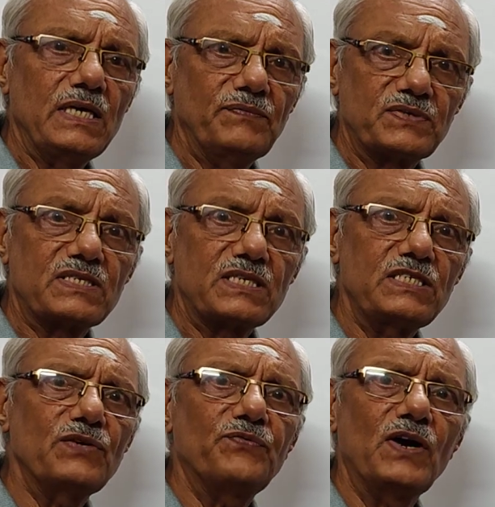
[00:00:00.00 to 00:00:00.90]
If
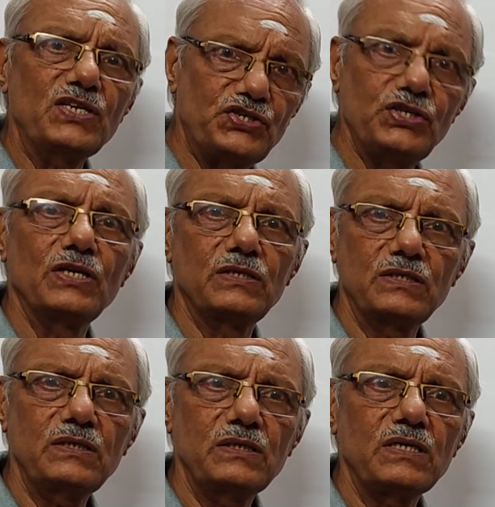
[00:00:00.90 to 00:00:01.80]
such a
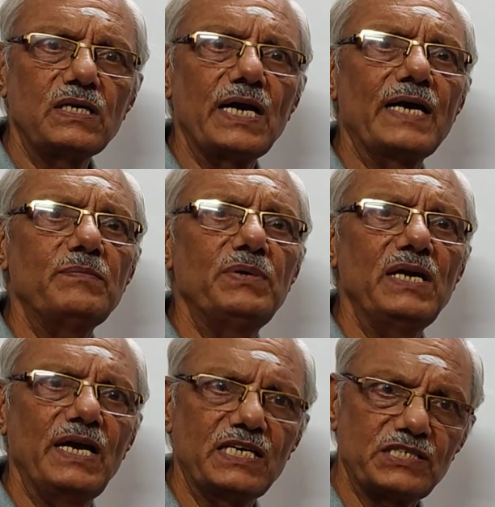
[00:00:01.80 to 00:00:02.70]
function can
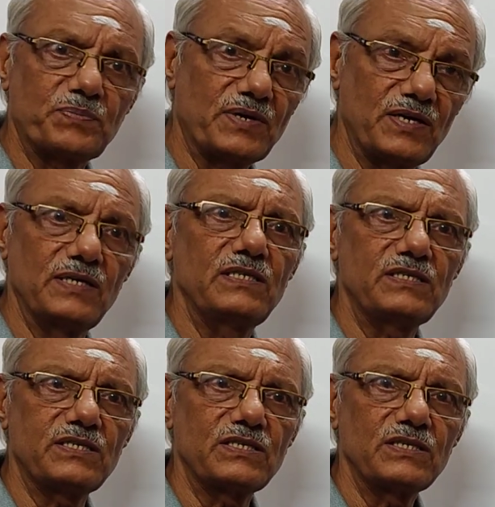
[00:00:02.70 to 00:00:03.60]
be
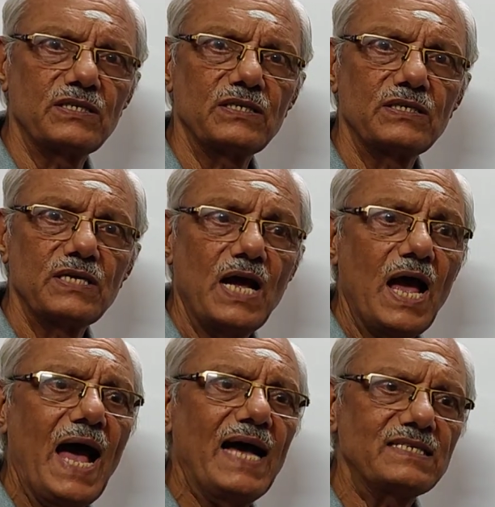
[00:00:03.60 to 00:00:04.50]
expressed
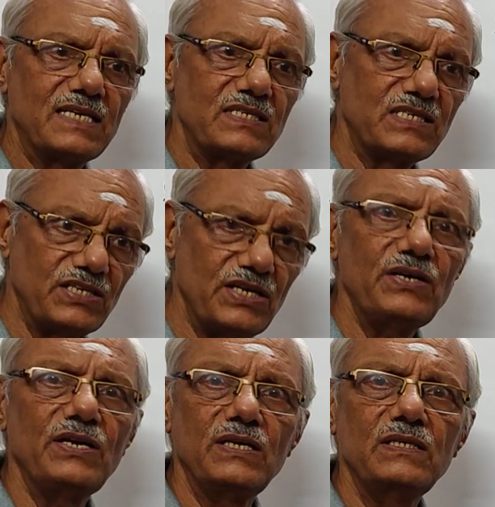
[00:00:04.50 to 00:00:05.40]
as a
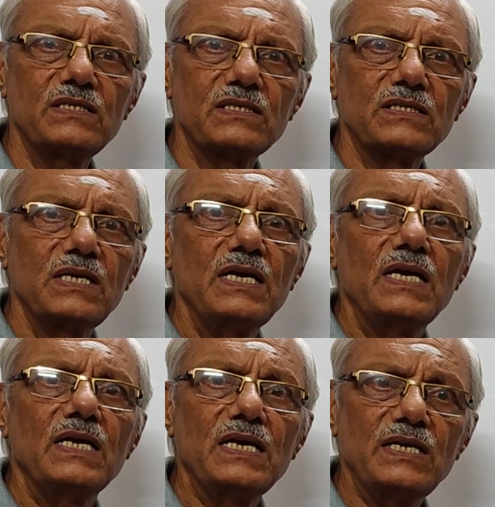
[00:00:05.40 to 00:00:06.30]
series
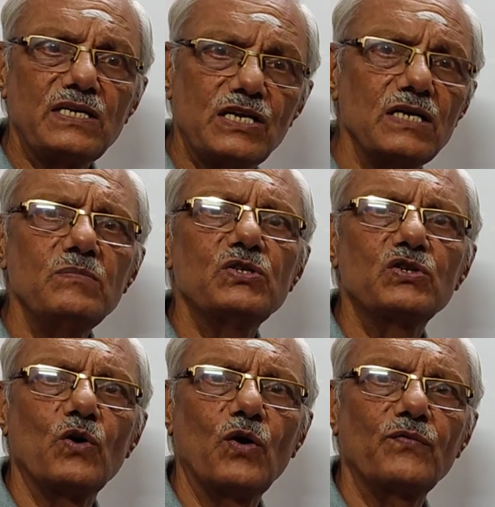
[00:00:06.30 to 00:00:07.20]
in
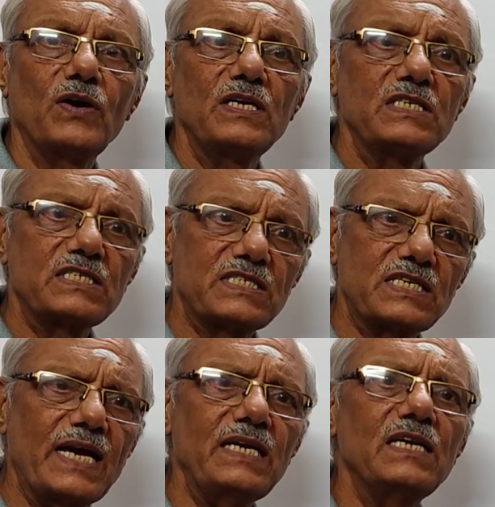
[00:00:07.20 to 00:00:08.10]
terms of
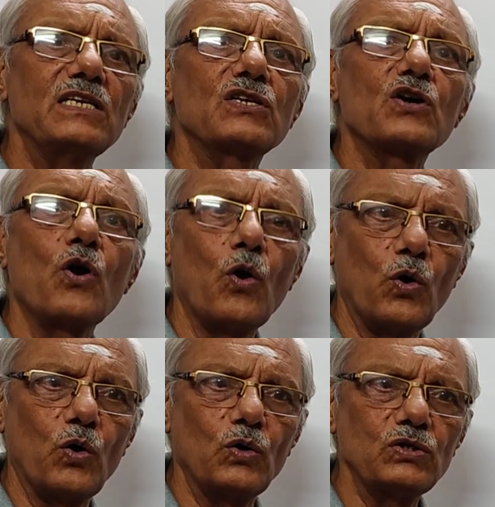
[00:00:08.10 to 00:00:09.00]
sine and
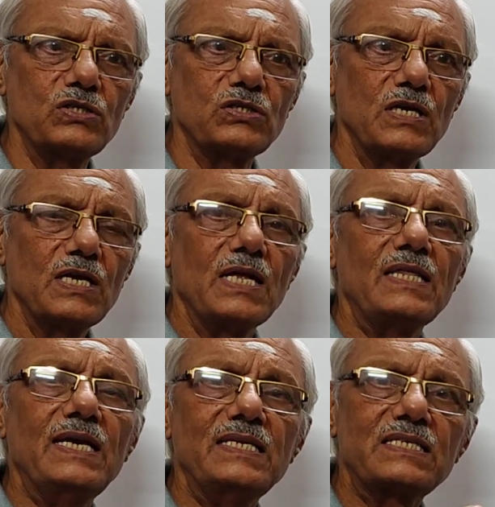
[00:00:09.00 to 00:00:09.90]
cos,
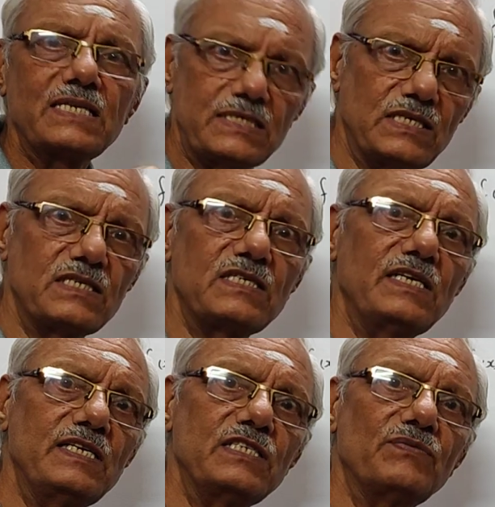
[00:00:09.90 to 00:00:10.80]
then such a
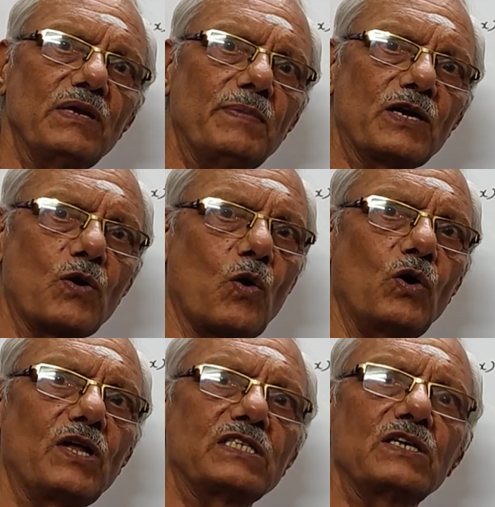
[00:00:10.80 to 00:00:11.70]
series will be
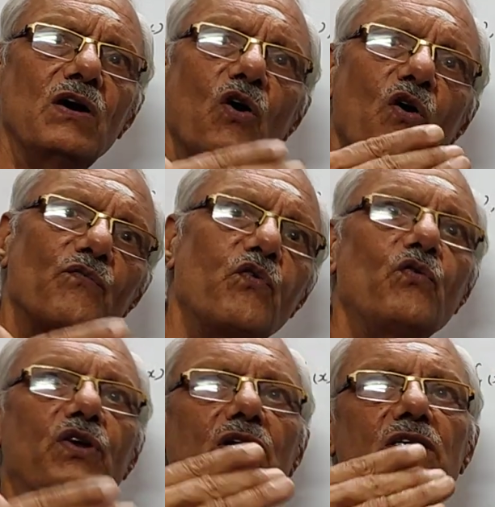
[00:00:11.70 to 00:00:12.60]
called as a
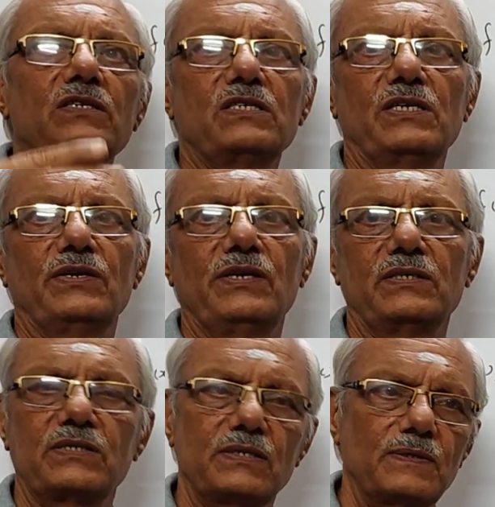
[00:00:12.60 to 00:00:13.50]
Fourier
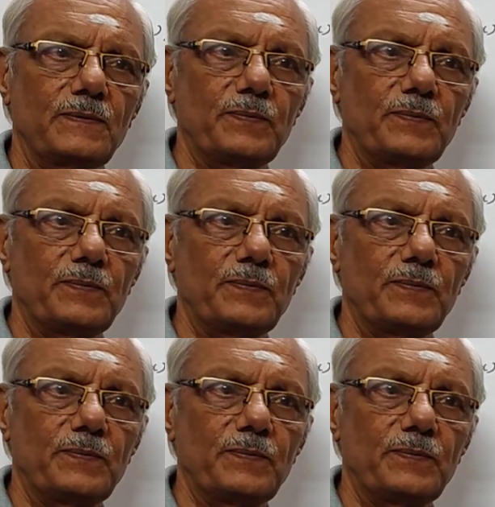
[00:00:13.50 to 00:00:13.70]
series.